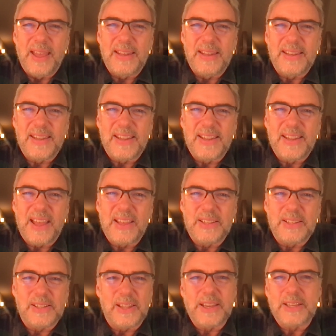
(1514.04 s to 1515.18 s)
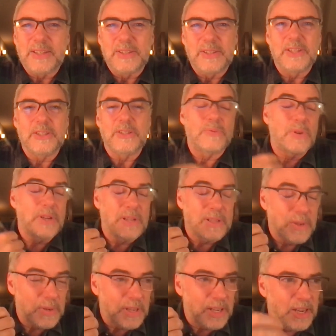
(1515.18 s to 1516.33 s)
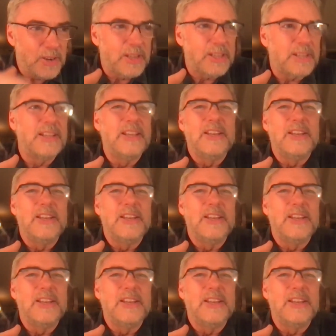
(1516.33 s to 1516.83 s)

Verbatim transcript: And uh, i like just for you to hear it,